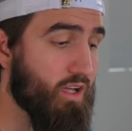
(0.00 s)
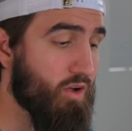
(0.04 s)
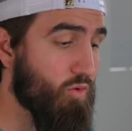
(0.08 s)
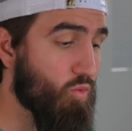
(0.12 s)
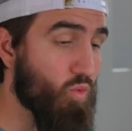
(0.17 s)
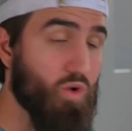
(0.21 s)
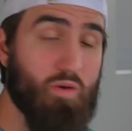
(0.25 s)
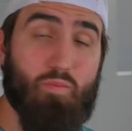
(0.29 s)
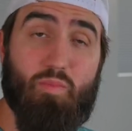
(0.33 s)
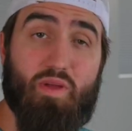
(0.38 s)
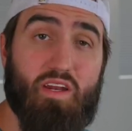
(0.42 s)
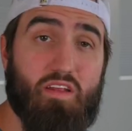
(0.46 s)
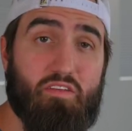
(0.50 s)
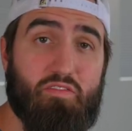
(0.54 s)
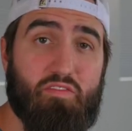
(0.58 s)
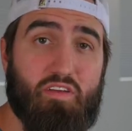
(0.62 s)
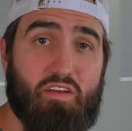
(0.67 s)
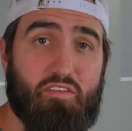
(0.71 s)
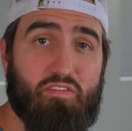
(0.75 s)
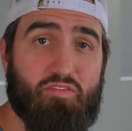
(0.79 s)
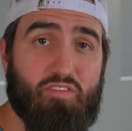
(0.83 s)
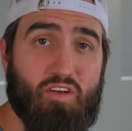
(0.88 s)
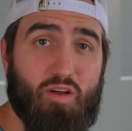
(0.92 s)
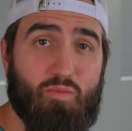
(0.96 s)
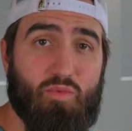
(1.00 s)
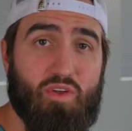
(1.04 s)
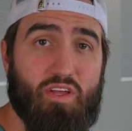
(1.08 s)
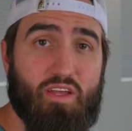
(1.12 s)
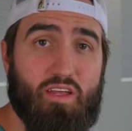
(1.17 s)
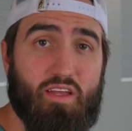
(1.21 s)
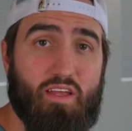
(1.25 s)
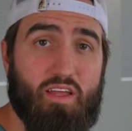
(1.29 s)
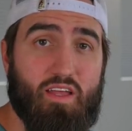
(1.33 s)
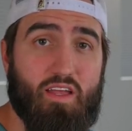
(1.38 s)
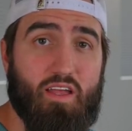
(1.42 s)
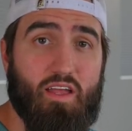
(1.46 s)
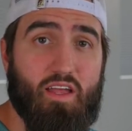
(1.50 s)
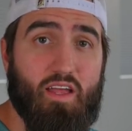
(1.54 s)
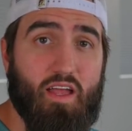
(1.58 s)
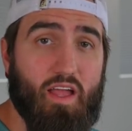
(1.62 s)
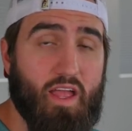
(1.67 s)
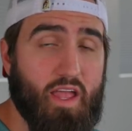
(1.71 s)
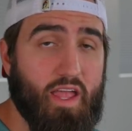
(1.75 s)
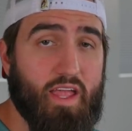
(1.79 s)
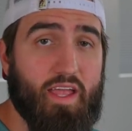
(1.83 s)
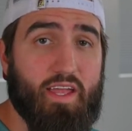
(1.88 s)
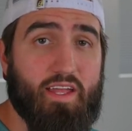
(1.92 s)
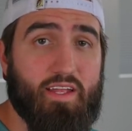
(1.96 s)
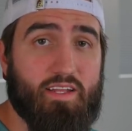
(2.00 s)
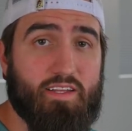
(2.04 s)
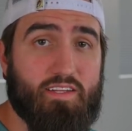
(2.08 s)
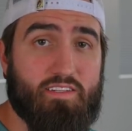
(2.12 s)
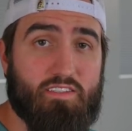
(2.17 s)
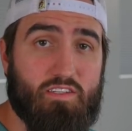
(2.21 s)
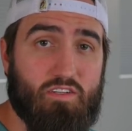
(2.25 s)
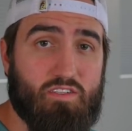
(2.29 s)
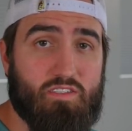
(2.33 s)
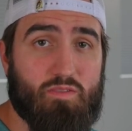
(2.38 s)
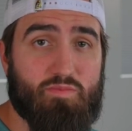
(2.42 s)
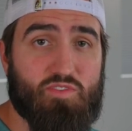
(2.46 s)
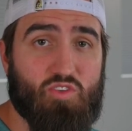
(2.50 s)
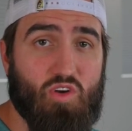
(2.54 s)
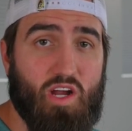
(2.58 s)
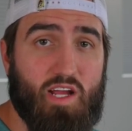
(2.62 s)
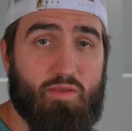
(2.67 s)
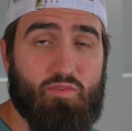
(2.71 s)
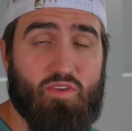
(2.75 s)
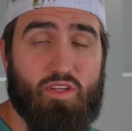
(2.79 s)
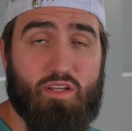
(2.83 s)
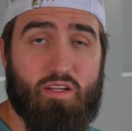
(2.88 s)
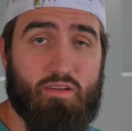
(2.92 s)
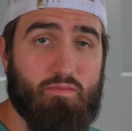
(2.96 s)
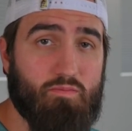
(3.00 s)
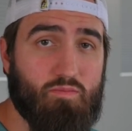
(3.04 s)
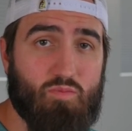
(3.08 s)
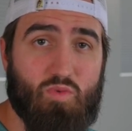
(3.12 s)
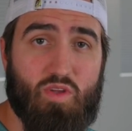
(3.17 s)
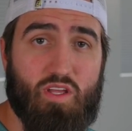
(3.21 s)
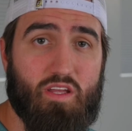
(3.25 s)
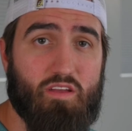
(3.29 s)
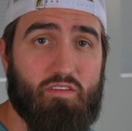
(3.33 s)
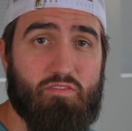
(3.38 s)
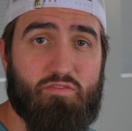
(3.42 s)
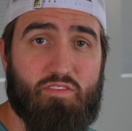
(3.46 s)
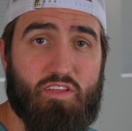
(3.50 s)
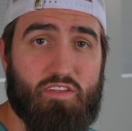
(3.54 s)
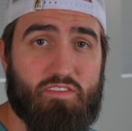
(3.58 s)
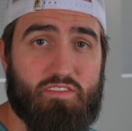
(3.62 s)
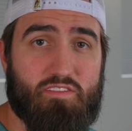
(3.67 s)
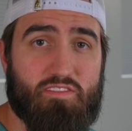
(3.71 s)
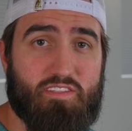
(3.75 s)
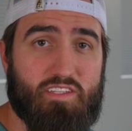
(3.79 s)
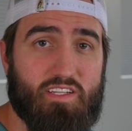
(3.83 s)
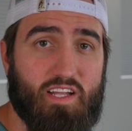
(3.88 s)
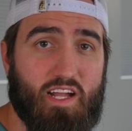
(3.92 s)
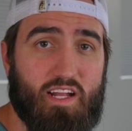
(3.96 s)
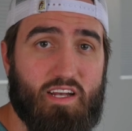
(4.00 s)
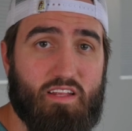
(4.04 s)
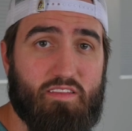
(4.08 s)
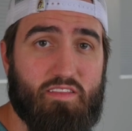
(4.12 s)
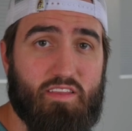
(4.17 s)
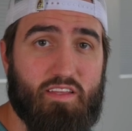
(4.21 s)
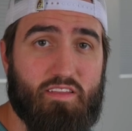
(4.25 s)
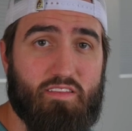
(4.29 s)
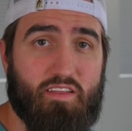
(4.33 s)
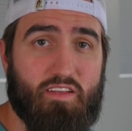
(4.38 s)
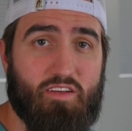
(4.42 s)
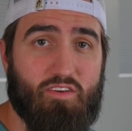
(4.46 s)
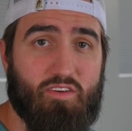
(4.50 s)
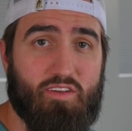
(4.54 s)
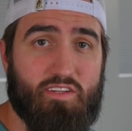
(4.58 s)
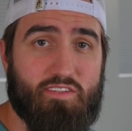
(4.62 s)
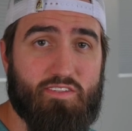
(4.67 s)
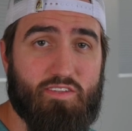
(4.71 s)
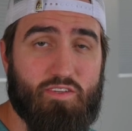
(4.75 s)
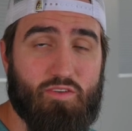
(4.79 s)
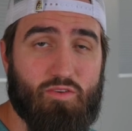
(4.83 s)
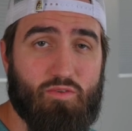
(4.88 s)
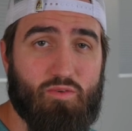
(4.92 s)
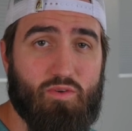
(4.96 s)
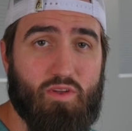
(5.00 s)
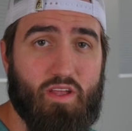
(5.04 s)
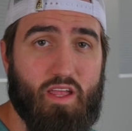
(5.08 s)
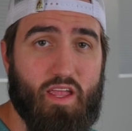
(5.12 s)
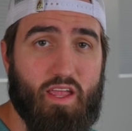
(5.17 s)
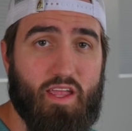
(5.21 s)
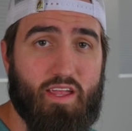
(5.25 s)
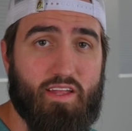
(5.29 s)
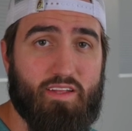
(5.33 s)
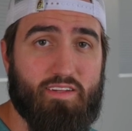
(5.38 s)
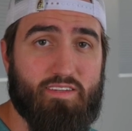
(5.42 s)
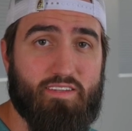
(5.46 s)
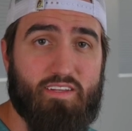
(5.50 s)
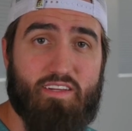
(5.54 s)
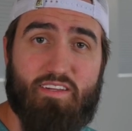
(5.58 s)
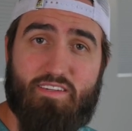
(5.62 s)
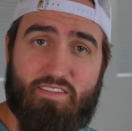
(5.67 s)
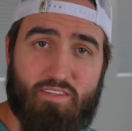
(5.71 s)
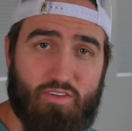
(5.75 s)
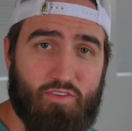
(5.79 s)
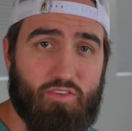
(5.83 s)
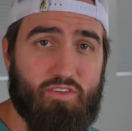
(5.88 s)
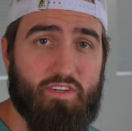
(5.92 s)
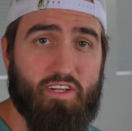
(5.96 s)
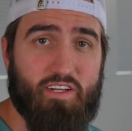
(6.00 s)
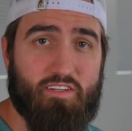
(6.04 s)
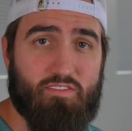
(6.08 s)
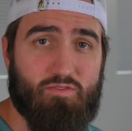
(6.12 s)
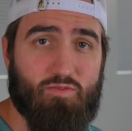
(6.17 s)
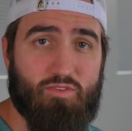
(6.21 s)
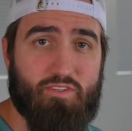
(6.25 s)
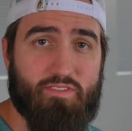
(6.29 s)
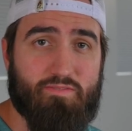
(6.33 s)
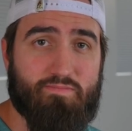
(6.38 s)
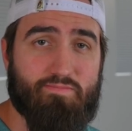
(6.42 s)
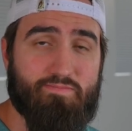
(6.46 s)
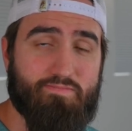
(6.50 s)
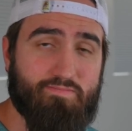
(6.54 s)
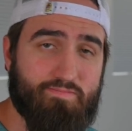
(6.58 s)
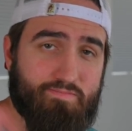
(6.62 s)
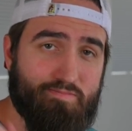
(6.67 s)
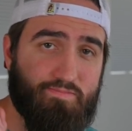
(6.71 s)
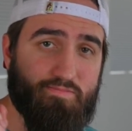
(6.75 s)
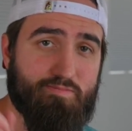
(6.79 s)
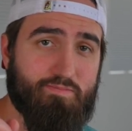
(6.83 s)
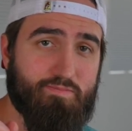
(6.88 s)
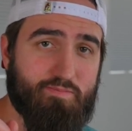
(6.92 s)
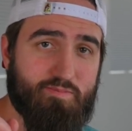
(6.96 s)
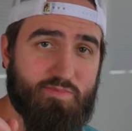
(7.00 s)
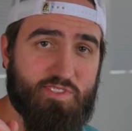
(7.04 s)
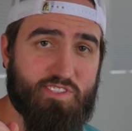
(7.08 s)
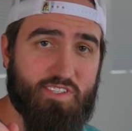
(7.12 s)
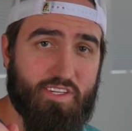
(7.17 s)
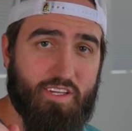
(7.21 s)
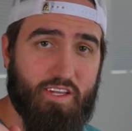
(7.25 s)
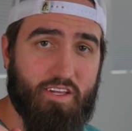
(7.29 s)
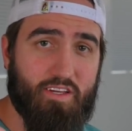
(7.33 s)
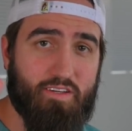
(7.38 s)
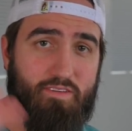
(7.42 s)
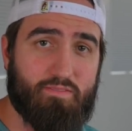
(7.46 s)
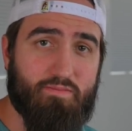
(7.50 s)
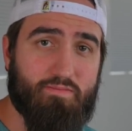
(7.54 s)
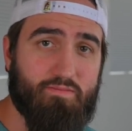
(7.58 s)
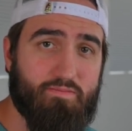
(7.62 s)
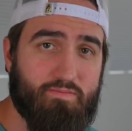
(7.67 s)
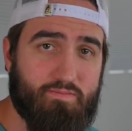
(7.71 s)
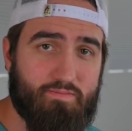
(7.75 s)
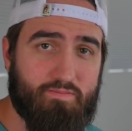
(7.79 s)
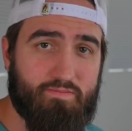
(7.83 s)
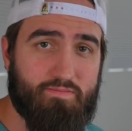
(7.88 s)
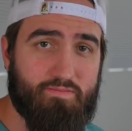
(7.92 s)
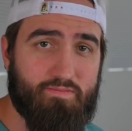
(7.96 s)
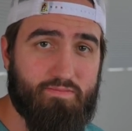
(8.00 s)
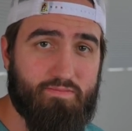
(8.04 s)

would benefit from it. And consider subscribing if this is the kind of thing that you're into. And until the next one, see ya.